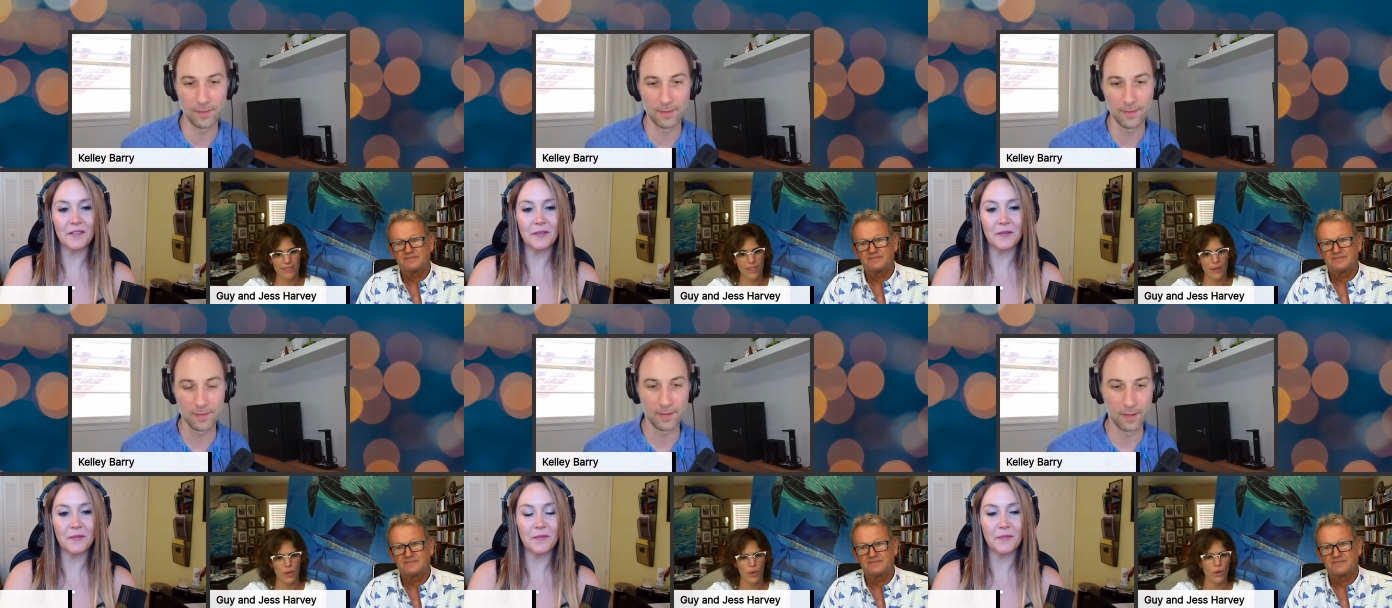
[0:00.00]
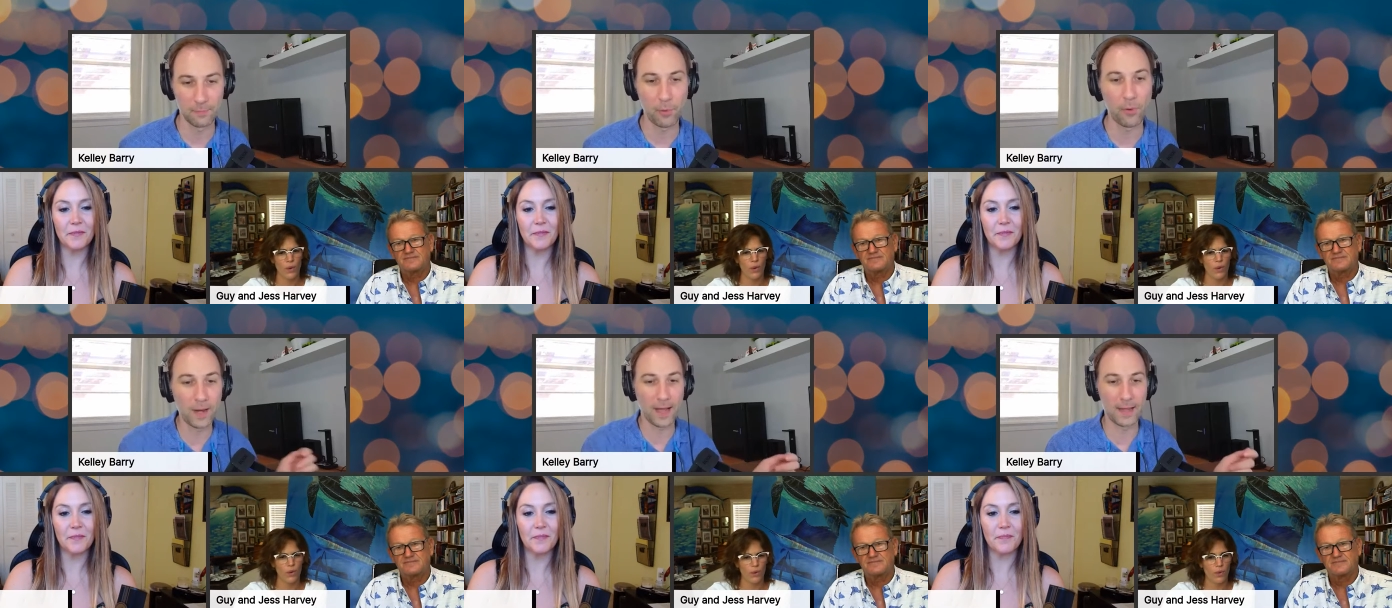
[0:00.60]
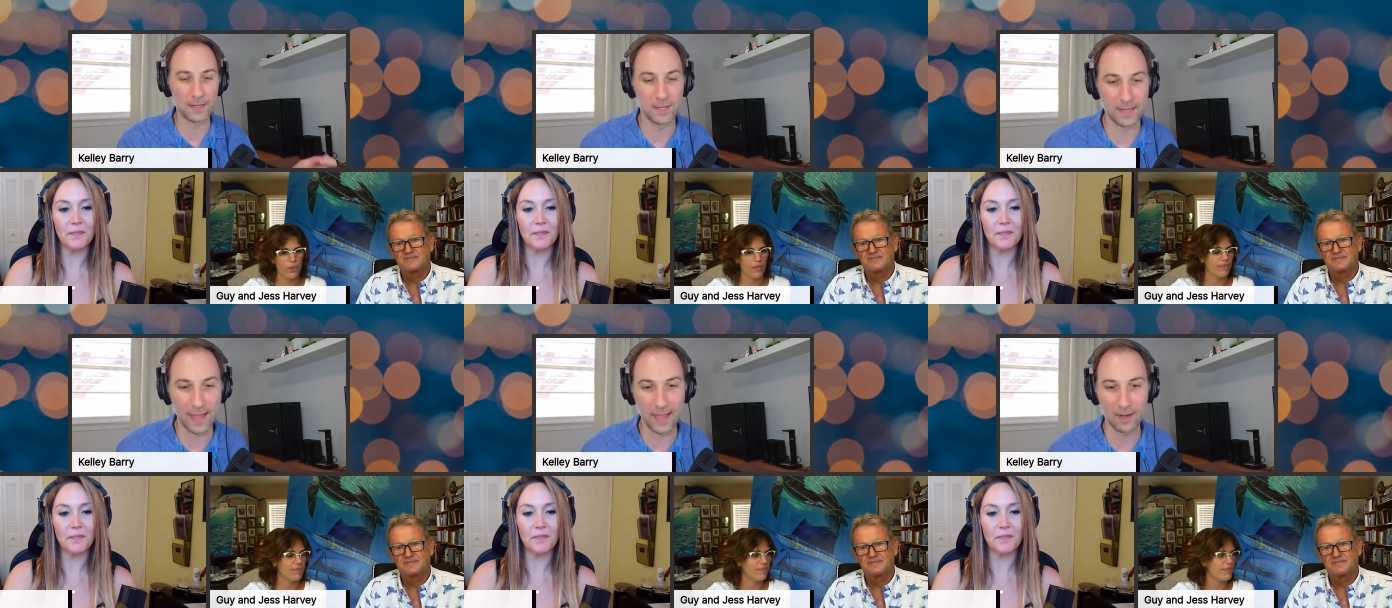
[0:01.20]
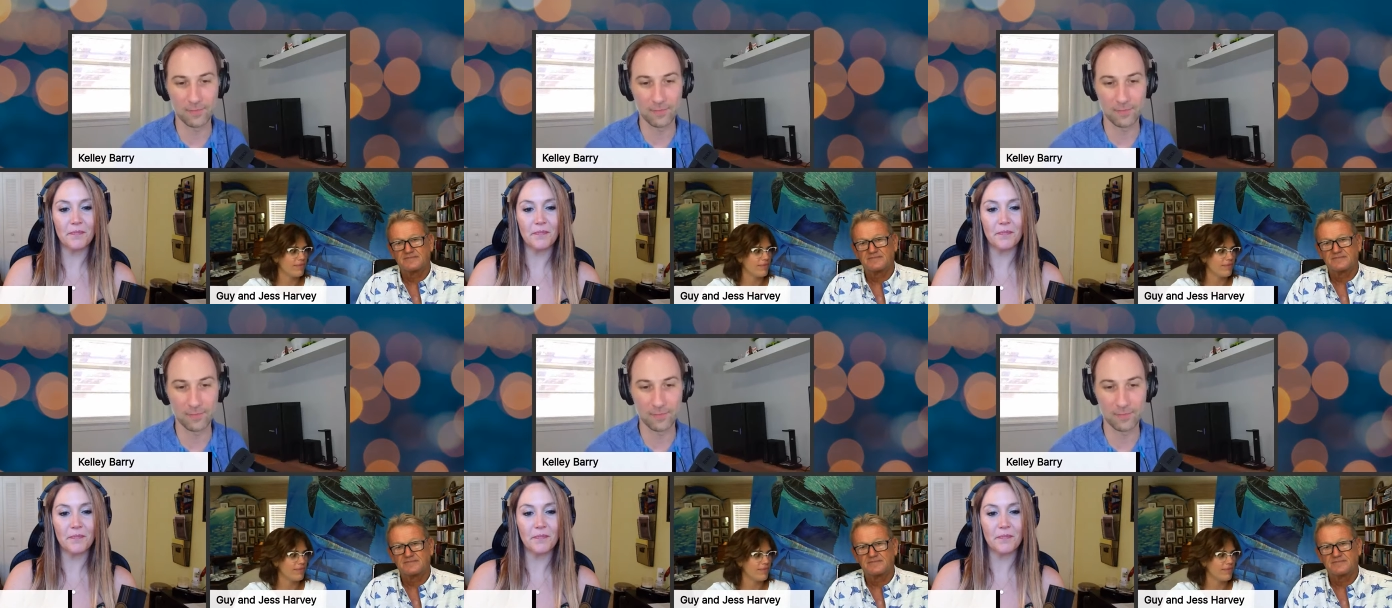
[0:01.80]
Speaker 1: uh, put onto canvas?